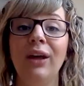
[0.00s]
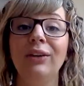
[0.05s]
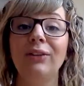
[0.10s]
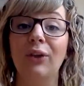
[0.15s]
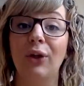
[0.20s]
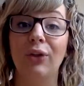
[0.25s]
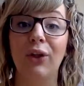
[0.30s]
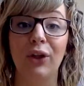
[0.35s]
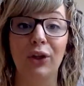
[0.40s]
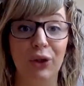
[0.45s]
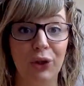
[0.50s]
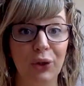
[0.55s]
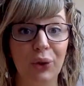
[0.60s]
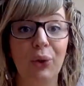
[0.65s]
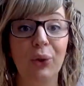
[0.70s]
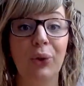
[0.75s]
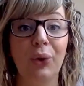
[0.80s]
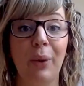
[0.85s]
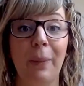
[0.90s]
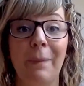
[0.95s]
so that
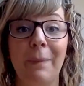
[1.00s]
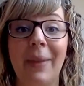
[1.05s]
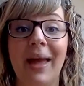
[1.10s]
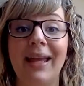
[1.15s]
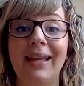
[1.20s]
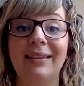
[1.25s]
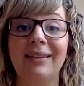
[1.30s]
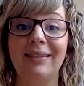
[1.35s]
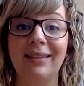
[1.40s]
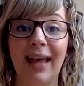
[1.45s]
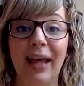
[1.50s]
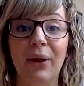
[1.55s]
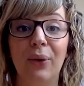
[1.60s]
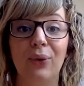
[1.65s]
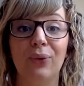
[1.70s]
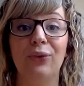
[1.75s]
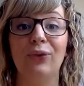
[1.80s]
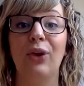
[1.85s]
you can make sales,